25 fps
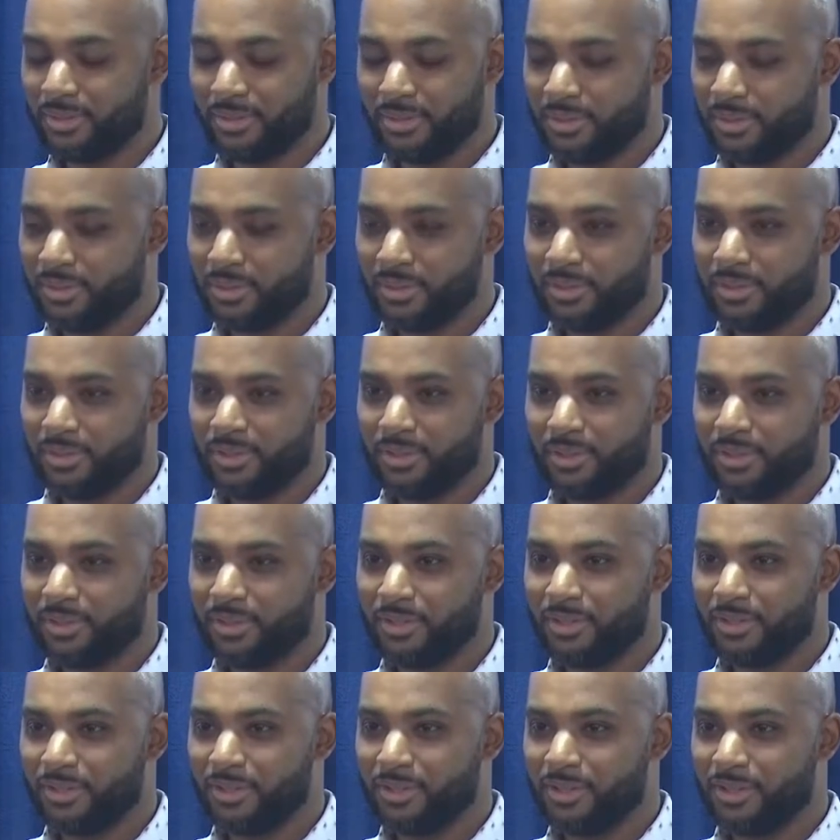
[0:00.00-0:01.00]

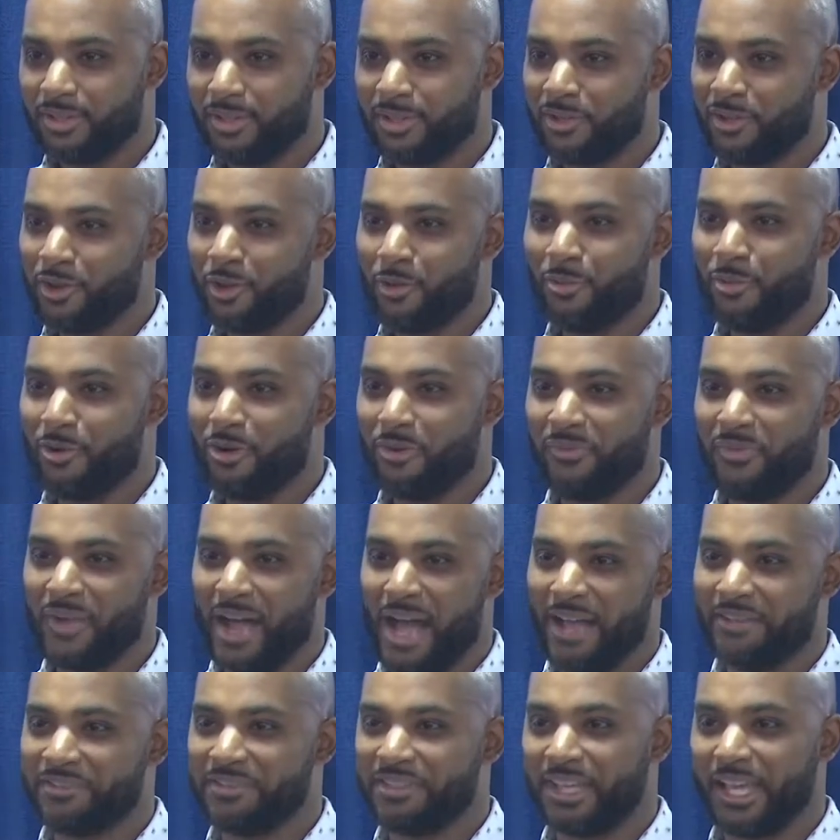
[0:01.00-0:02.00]
There's no more
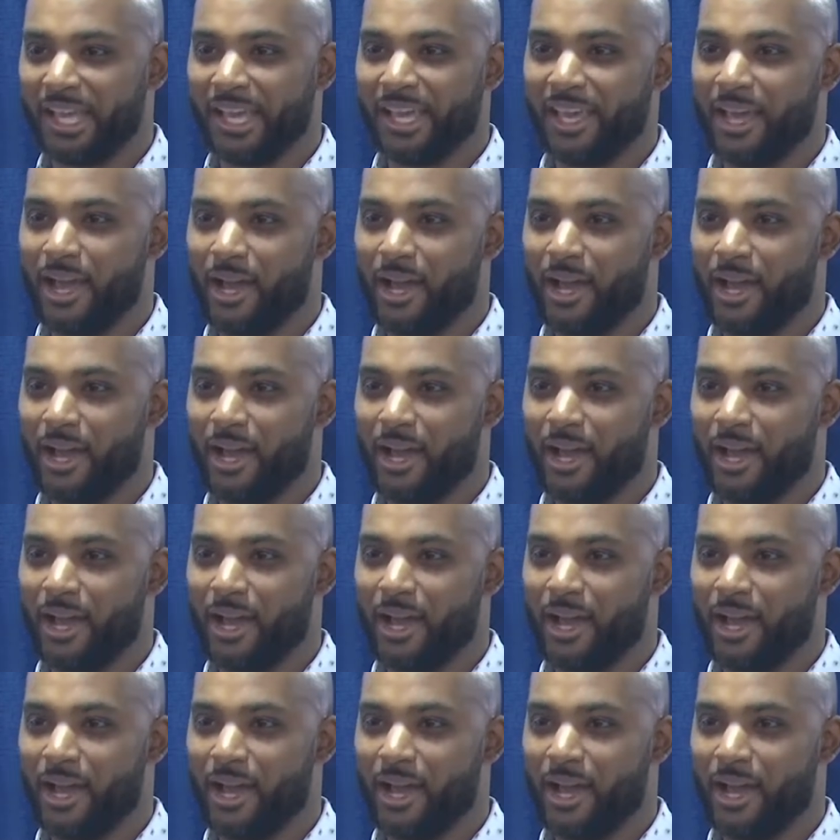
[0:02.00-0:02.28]
five second